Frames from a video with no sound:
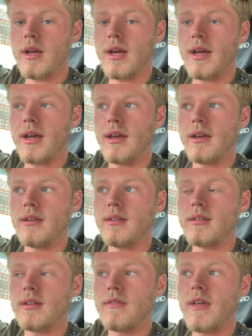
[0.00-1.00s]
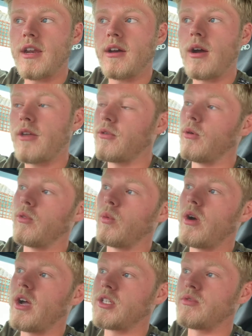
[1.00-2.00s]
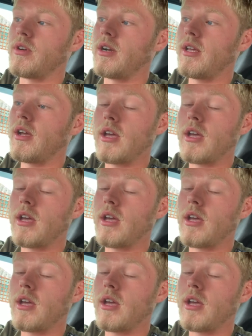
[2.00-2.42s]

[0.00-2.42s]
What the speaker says: And then I thought the worst, really.